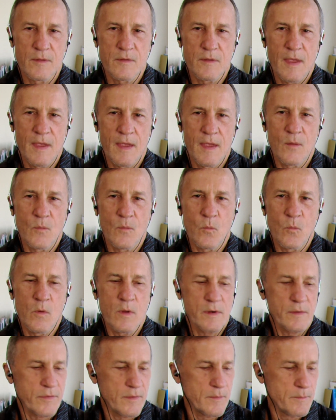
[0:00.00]
And
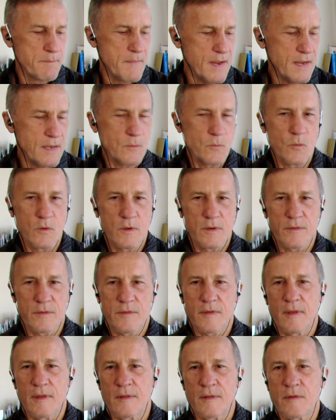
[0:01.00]
one of the main
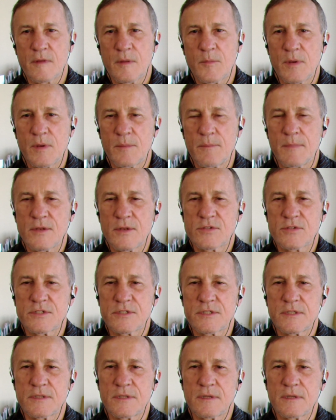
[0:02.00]
ones, and somebody
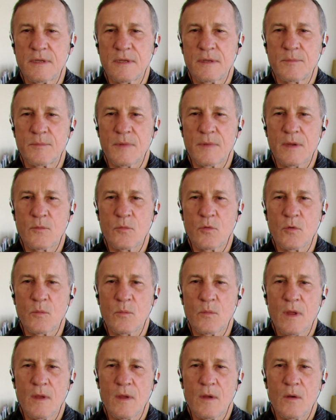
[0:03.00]
mentioned it in my
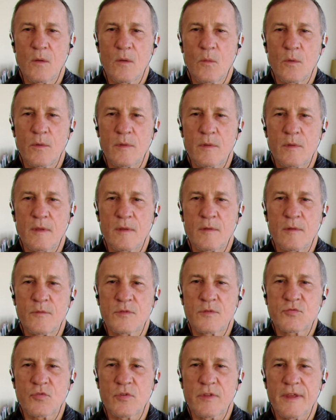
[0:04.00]
room, is
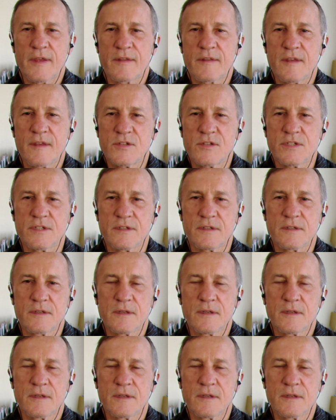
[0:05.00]
visualization.